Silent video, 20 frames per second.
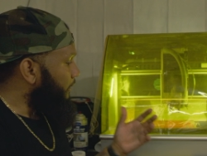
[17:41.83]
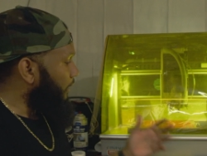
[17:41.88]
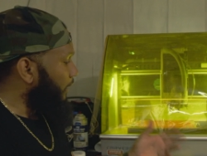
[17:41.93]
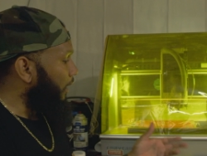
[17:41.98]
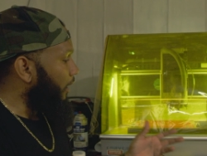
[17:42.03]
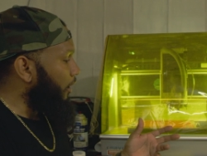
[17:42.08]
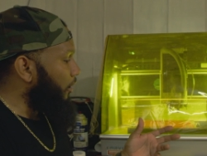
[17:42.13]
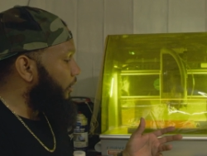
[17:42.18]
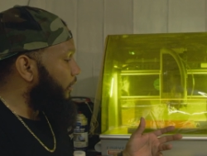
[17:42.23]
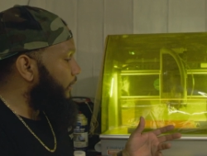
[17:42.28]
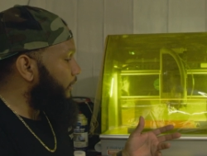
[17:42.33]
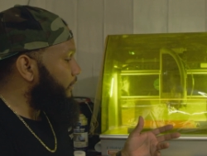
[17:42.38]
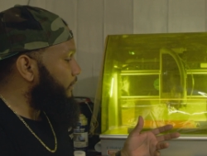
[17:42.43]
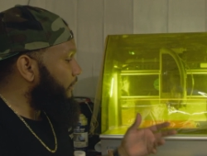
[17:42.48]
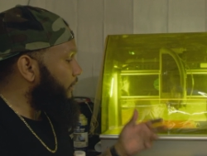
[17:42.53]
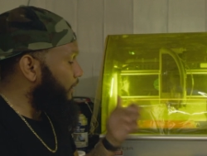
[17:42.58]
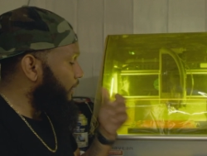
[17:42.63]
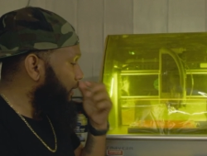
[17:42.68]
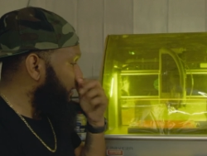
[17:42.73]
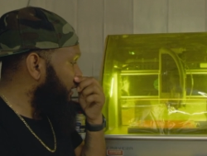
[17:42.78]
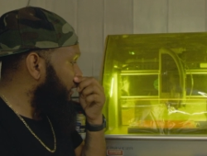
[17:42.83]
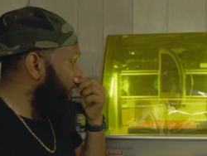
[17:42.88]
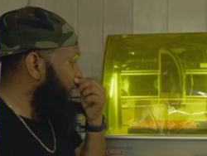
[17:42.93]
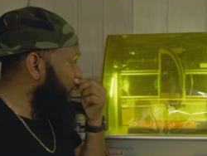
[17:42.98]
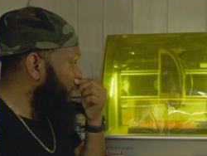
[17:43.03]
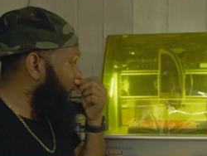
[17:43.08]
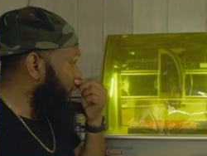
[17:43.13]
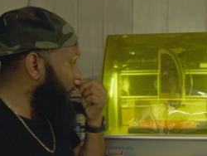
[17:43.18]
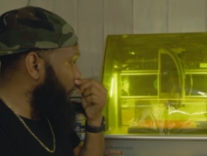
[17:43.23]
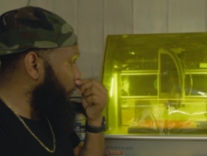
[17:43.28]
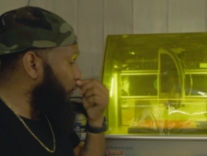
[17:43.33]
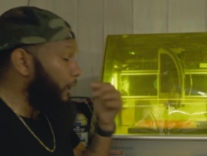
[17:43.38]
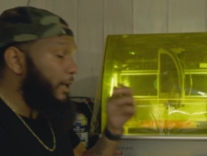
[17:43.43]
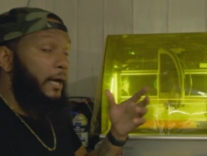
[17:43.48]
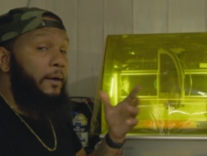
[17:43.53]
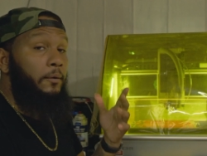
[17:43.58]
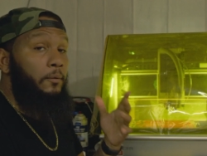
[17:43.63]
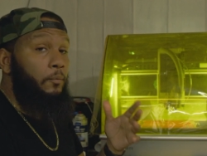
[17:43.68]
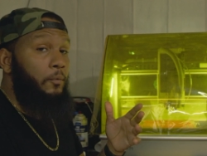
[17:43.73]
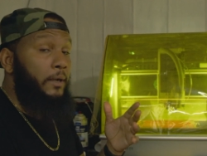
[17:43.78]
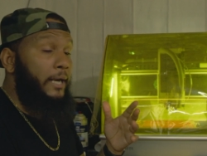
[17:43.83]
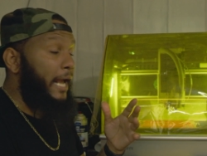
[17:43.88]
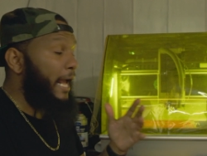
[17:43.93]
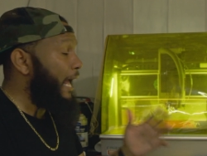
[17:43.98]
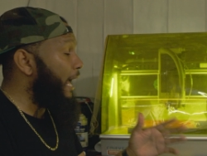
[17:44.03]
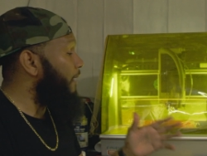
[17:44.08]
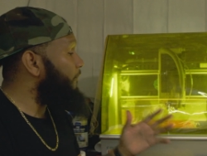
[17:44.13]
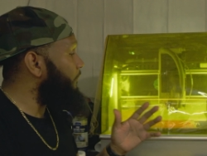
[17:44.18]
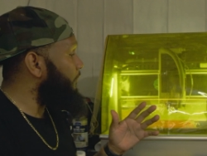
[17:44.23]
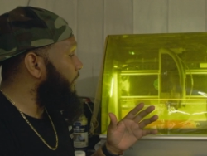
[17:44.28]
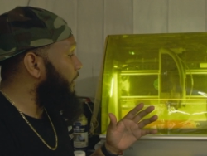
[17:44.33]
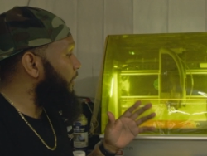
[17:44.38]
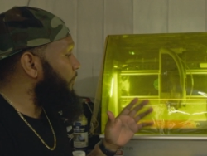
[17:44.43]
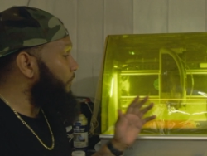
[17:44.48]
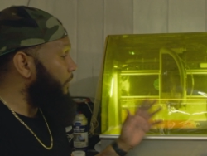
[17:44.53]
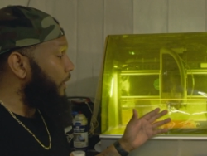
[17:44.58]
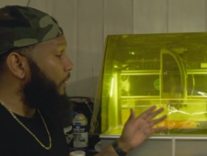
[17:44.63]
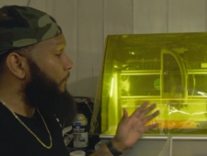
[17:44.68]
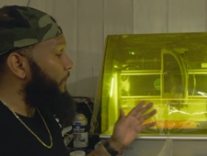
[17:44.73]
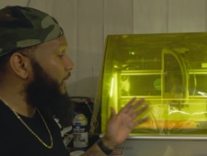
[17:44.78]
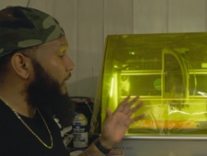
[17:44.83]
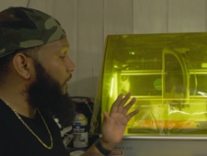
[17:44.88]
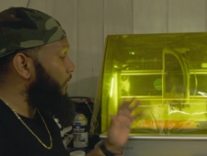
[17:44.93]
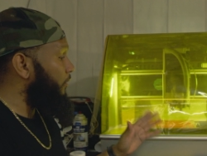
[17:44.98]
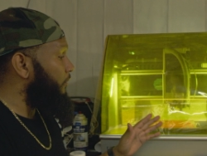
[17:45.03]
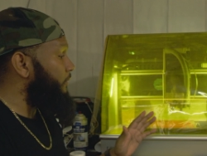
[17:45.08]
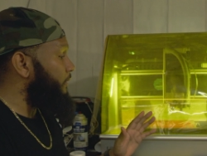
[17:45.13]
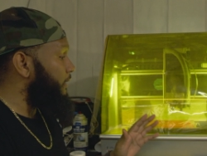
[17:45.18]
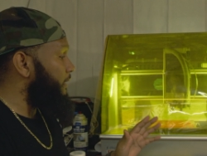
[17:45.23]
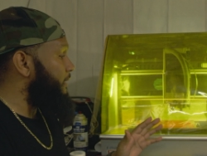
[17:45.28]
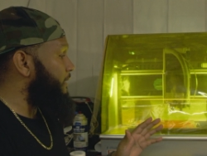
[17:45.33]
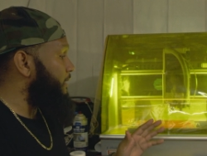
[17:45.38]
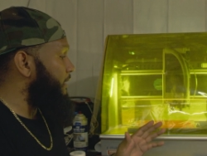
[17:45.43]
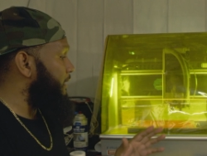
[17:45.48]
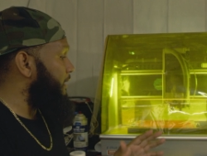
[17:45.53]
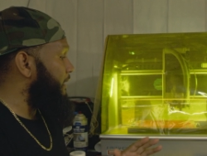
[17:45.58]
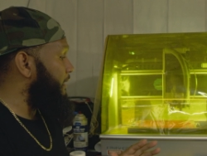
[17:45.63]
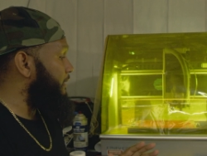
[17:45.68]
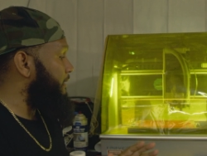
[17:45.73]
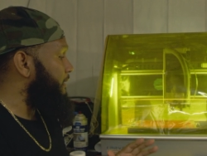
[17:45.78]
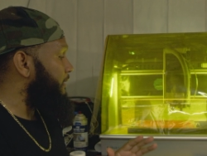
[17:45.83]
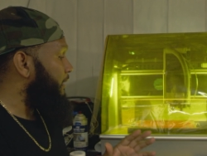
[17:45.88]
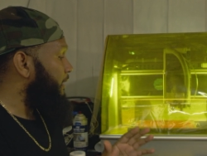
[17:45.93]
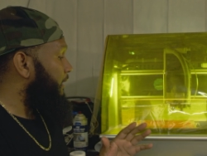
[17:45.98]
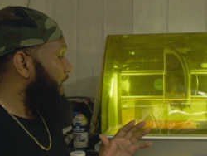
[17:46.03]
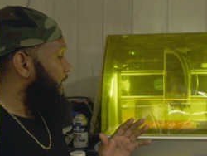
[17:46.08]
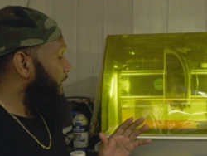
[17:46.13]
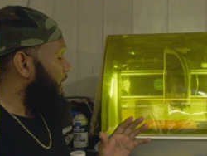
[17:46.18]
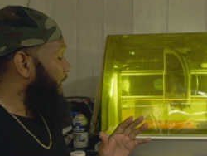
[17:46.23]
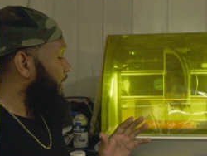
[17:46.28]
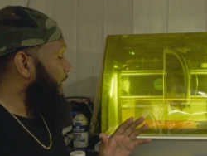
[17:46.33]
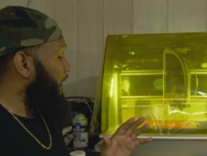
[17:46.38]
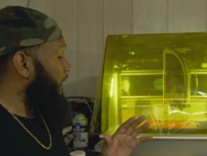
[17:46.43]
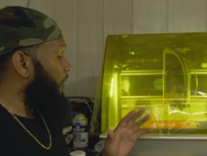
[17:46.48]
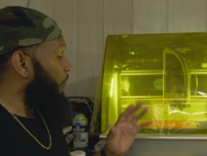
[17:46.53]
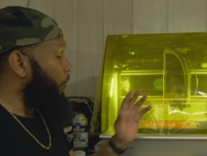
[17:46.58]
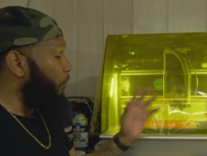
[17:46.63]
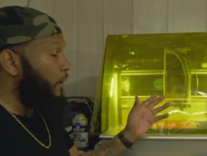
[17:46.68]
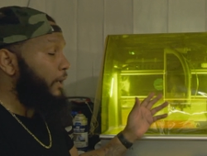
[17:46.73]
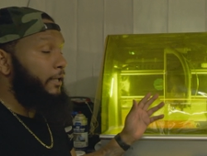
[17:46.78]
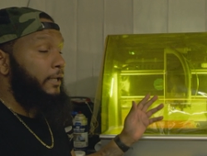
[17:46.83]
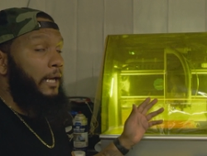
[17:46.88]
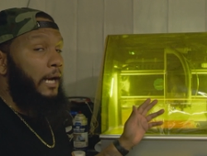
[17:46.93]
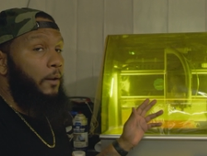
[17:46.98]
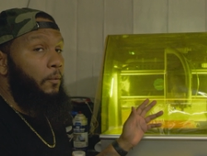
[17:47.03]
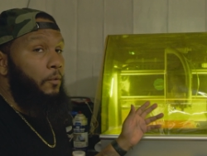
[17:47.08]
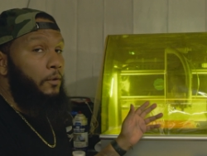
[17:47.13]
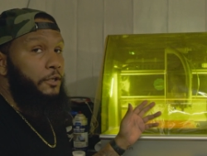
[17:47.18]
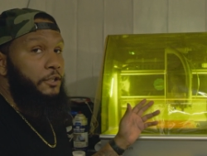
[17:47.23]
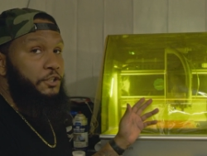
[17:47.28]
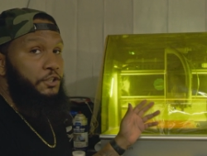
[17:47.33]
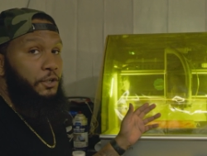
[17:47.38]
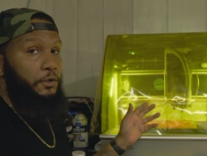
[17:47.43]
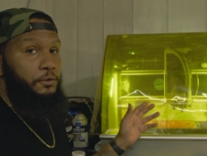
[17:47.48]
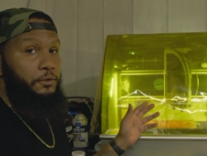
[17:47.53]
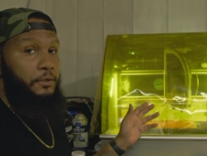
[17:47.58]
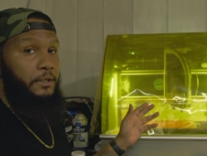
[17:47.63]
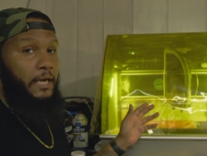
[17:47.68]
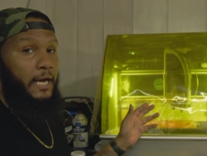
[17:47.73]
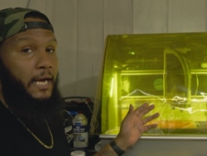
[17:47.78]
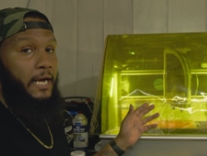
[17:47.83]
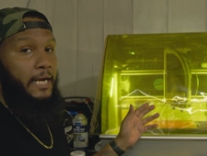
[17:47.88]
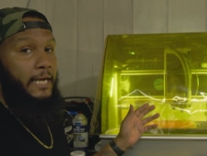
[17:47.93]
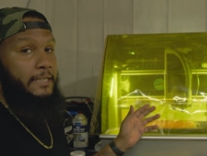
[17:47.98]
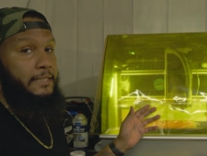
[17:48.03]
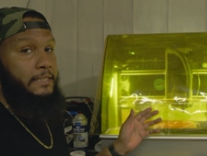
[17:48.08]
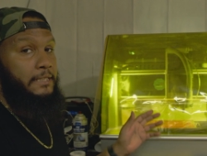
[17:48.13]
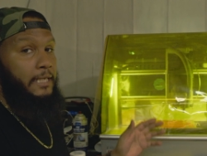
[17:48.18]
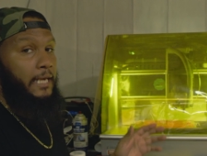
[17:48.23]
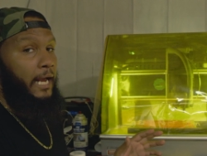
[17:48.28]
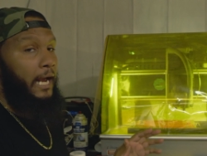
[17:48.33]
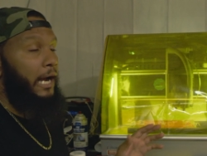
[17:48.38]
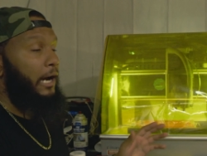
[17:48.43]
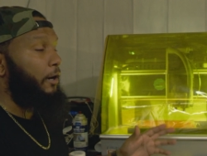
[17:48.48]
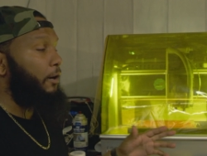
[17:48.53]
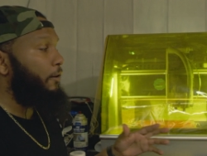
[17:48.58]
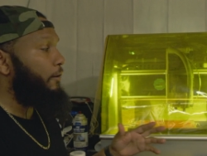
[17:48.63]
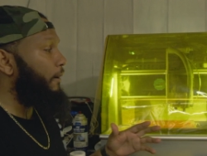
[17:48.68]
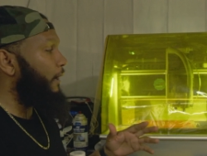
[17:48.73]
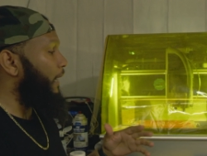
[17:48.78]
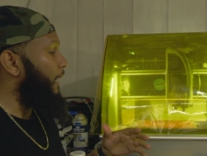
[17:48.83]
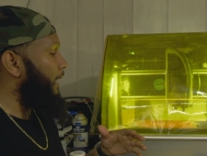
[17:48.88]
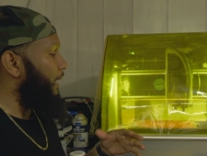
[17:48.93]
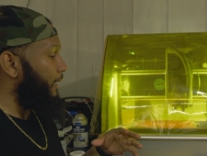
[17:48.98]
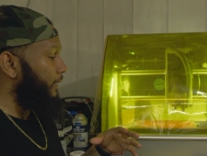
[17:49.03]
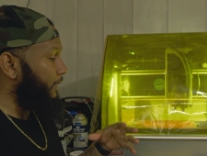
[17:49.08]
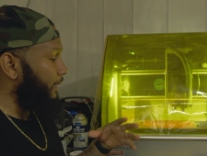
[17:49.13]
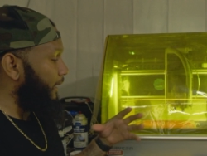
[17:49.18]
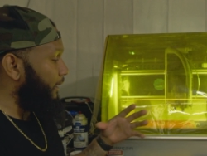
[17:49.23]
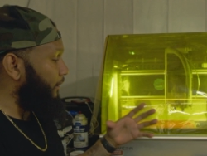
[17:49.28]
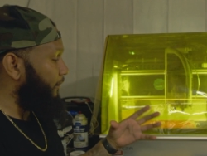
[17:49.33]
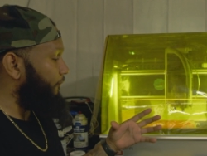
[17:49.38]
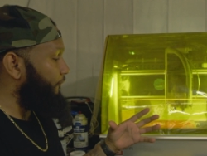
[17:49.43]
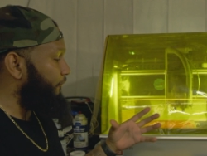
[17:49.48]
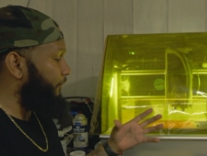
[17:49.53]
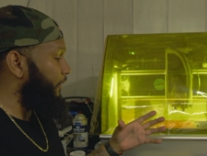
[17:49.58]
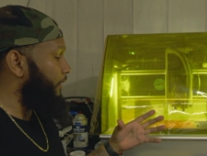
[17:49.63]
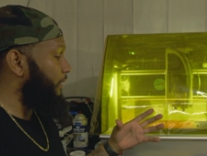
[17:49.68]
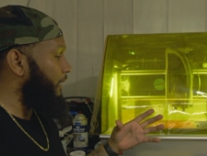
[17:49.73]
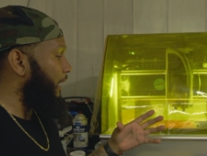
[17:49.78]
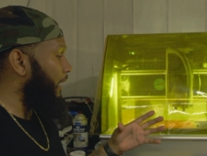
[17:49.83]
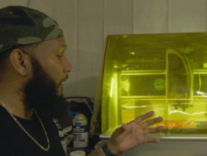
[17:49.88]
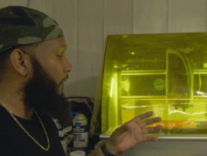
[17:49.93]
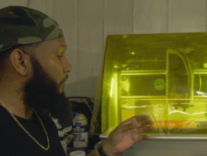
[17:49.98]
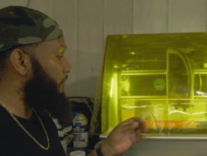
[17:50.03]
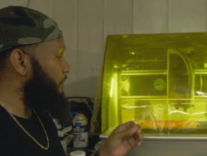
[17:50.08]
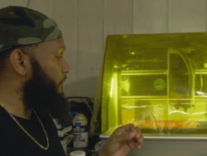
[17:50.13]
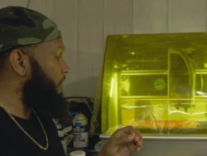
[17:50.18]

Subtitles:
on what I have upcoming on this is one, I want to show you guys how I kind of figured out